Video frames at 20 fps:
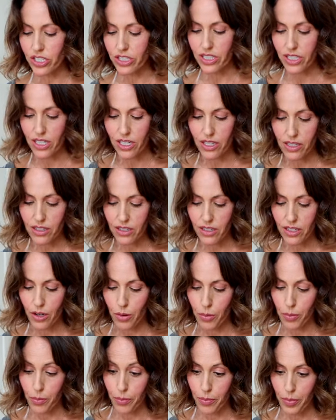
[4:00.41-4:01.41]
you're just gonna, you
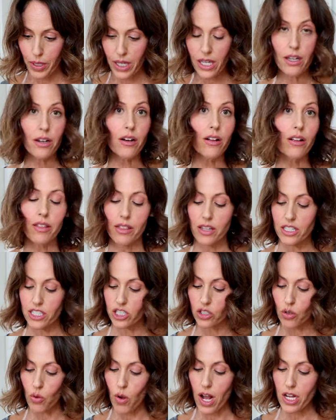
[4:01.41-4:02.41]
know, peel the
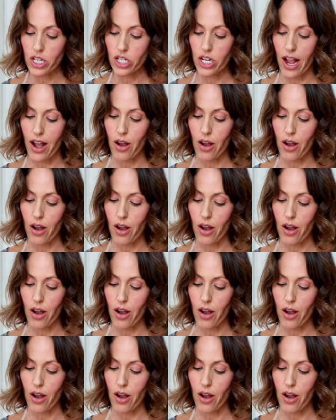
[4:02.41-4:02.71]
squash